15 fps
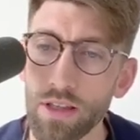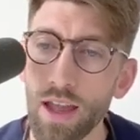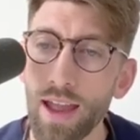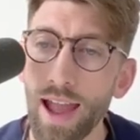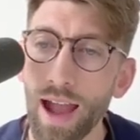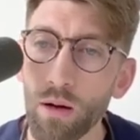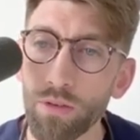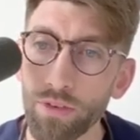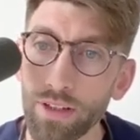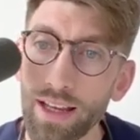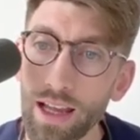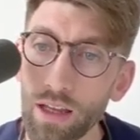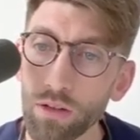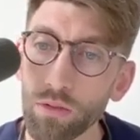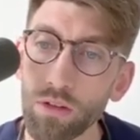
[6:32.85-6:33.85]
However, now
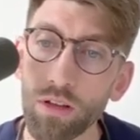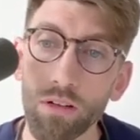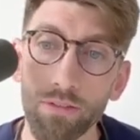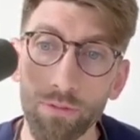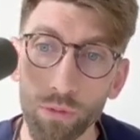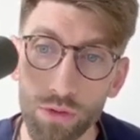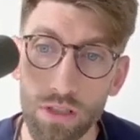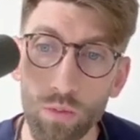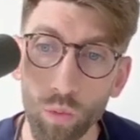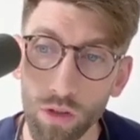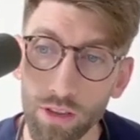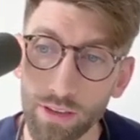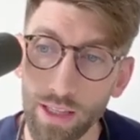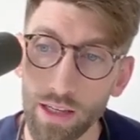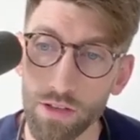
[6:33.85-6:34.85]
that you've got
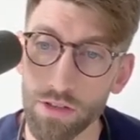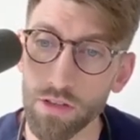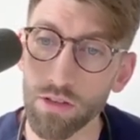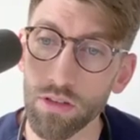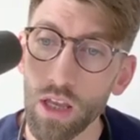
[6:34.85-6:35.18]
41,000,